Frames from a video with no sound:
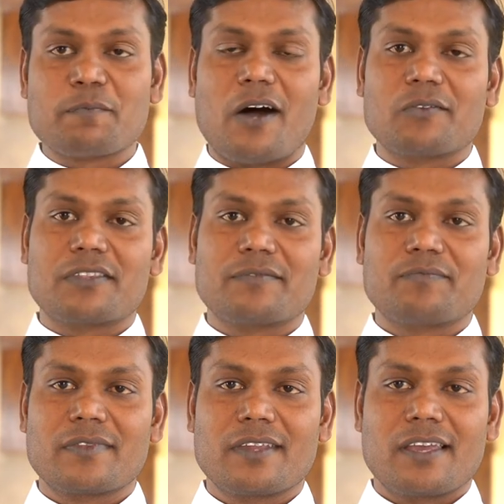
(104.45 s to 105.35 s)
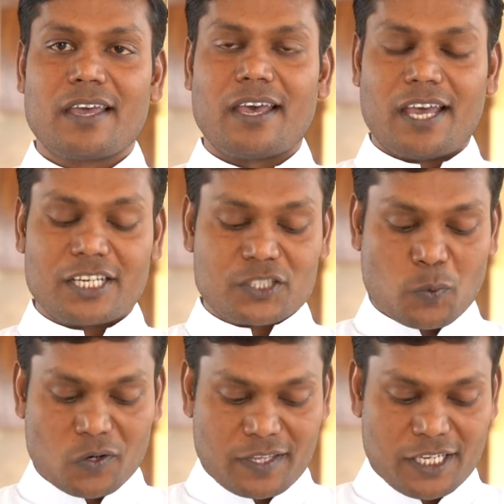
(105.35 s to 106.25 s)
mouth and
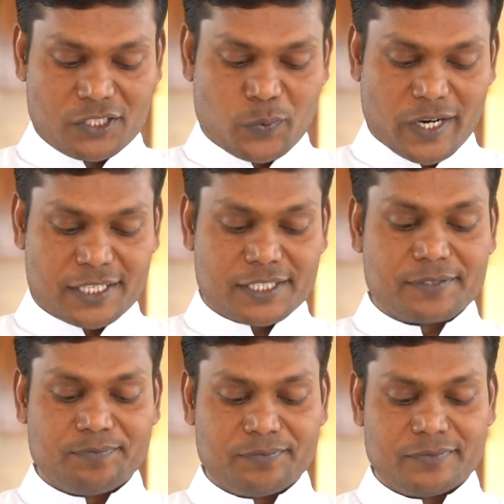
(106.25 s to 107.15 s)
spoke these words